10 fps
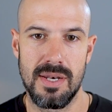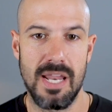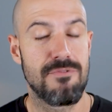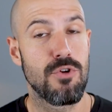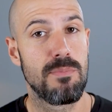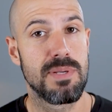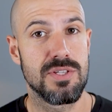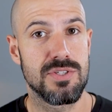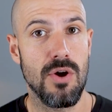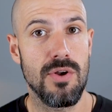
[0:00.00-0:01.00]
Now, if you're a
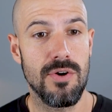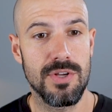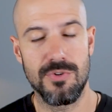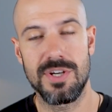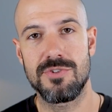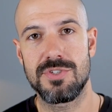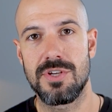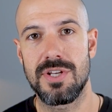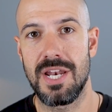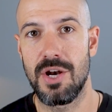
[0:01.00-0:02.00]
business owner and you're
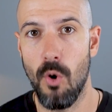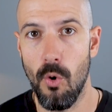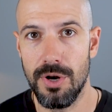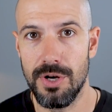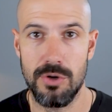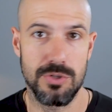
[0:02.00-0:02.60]
interested in an audit on your